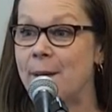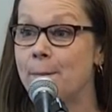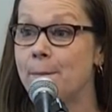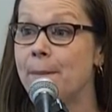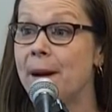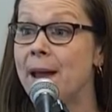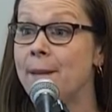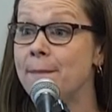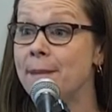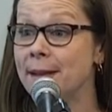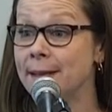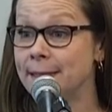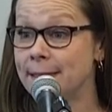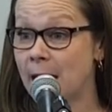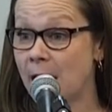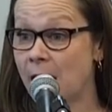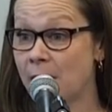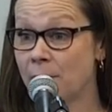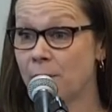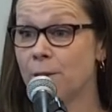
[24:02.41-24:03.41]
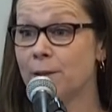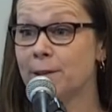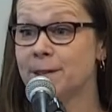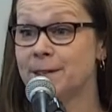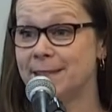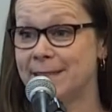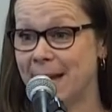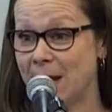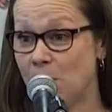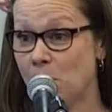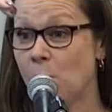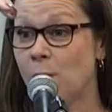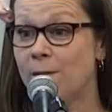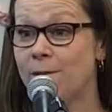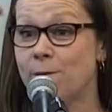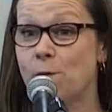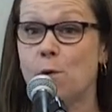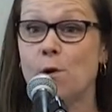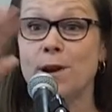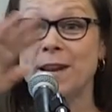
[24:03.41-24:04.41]
by McDonald's down
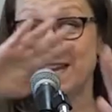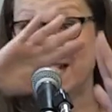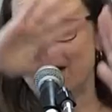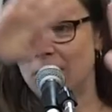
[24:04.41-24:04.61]
140,